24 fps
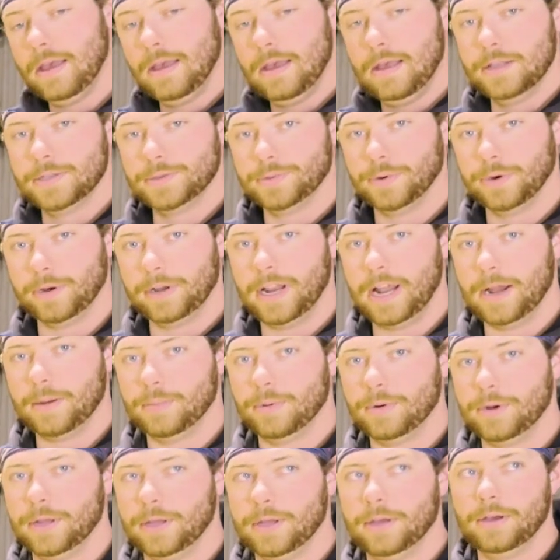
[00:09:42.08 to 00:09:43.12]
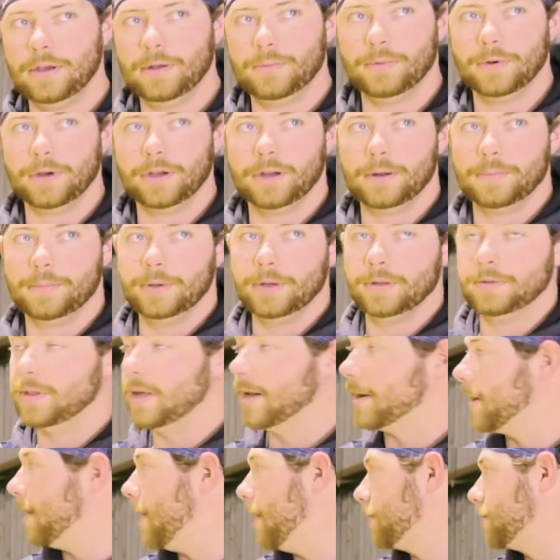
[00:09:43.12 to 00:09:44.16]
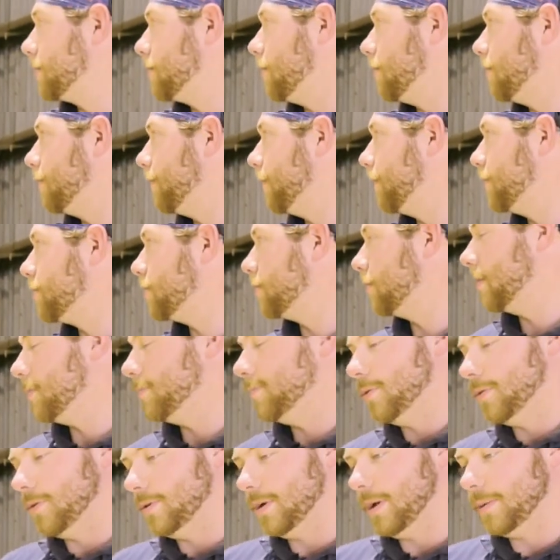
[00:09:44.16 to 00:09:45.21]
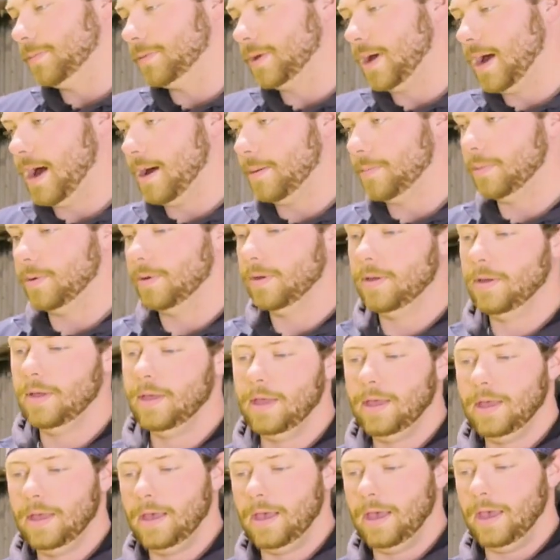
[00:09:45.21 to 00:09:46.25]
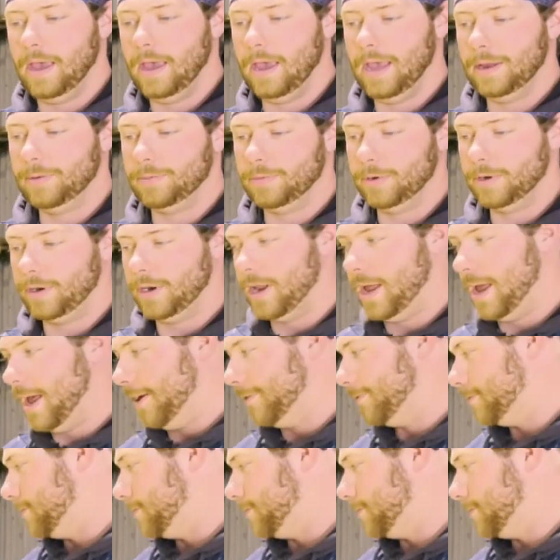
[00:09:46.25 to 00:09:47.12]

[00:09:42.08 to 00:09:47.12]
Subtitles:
It's working out pretty good. We're gonna build that console eventually, put it up top, and we're gonna have